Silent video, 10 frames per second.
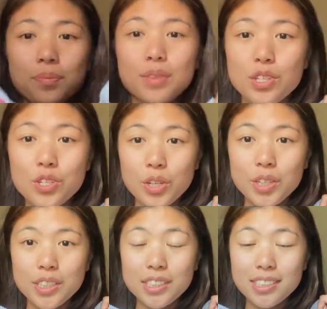the shirt
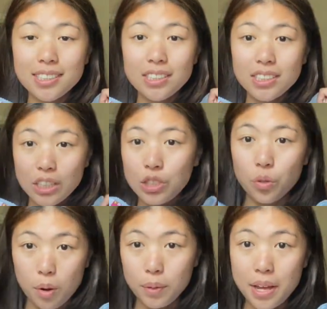is
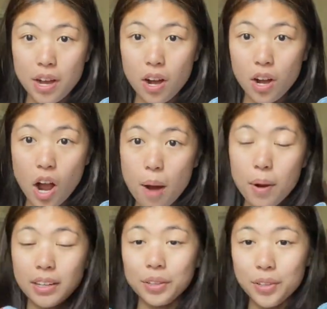adorable. Like, come
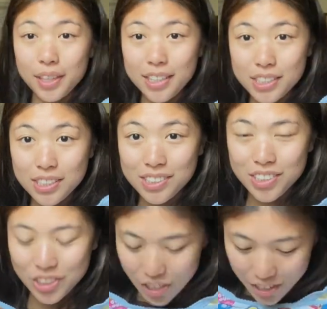on, look at this
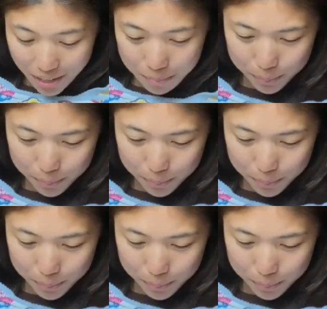shirt. I'm